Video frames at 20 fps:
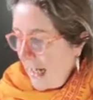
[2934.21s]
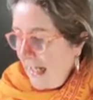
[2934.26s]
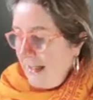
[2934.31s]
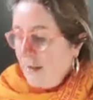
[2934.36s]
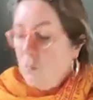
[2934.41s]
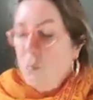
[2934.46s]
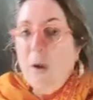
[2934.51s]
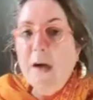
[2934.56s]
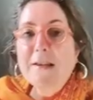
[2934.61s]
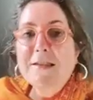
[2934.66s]

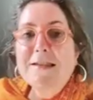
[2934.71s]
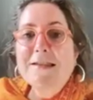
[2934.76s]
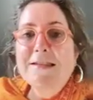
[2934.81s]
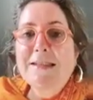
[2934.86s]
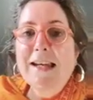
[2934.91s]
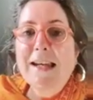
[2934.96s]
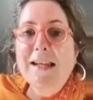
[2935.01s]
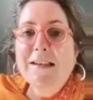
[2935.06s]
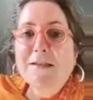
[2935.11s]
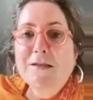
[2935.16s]

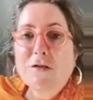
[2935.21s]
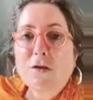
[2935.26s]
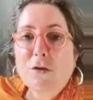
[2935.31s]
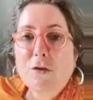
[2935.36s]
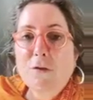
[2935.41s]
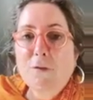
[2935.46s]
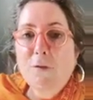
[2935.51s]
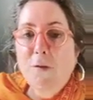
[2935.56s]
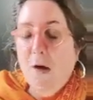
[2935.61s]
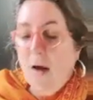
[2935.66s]

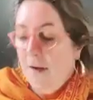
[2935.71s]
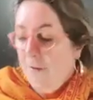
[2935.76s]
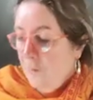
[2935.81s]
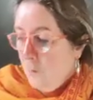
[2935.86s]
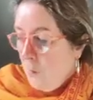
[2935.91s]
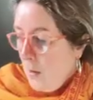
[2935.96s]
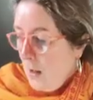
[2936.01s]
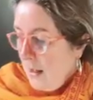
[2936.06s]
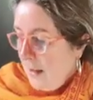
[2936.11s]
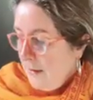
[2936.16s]

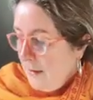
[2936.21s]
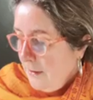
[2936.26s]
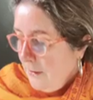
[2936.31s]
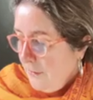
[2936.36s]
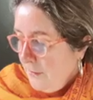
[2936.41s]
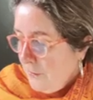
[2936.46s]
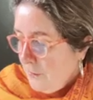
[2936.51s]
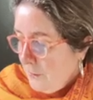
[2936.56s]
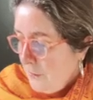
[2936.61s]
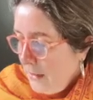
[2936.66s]

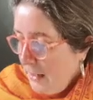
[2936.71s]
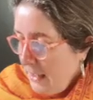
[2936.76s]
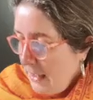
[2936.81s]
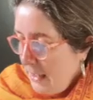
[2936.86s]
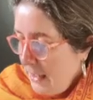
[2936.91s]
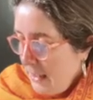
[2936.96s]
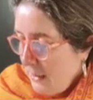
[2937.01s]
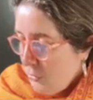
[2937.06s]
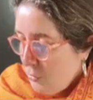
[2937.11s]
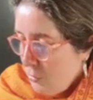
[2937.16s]

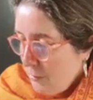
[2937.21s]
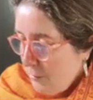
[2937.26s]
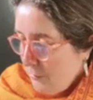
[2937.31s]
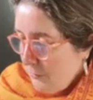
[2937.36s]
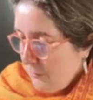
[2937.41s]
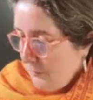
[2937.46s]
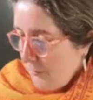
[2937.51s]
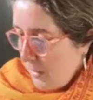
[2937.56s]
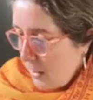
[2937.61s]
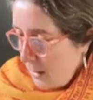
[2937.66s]

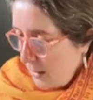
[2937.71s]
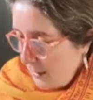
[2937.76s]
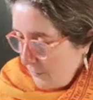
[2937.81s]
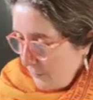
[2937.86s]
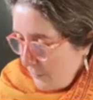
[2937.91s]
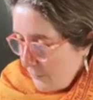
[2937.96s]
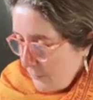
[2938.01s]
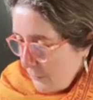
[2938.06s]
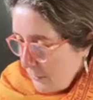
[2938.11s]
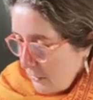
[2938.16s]

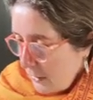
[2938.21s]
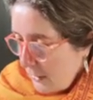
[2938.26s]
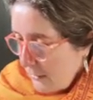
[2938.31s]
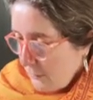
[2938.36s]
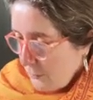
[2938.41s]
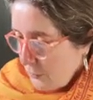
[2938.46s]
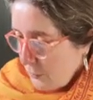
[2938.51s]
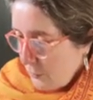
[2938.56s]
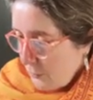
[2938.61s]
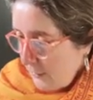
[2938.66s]
816-251-3555 if you'd
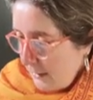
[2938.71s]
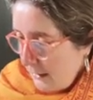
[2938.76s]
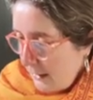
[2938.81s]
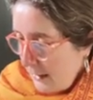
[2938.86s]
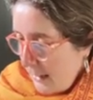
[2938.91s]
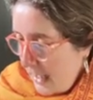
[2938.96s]
like to call in,